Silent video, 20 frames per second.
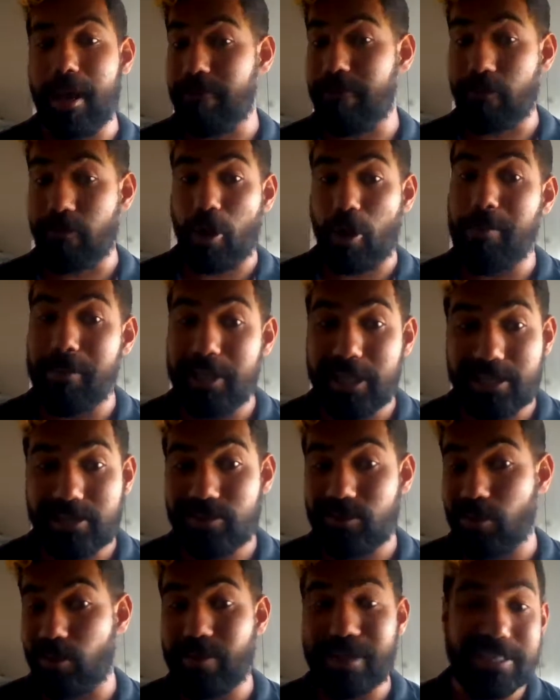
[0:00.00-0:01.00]
for
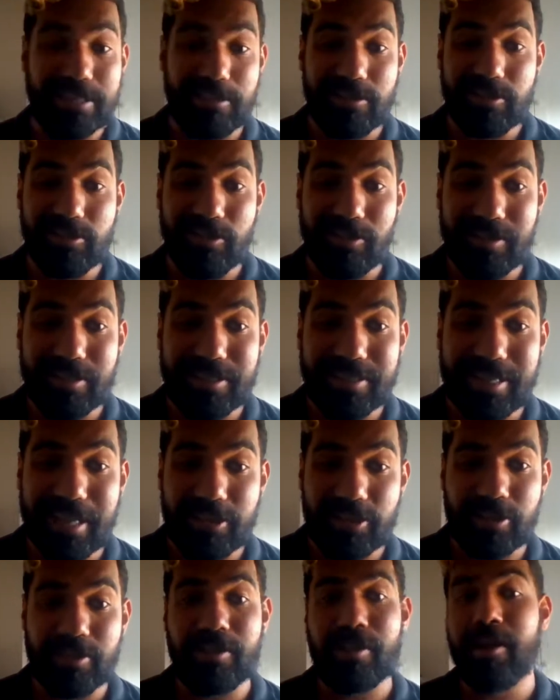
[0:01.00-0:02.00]
comments or questions during the
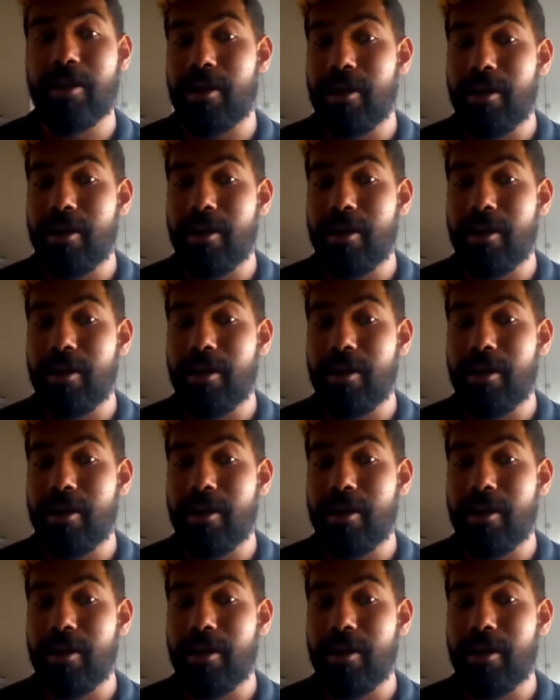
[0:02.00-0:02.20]
session.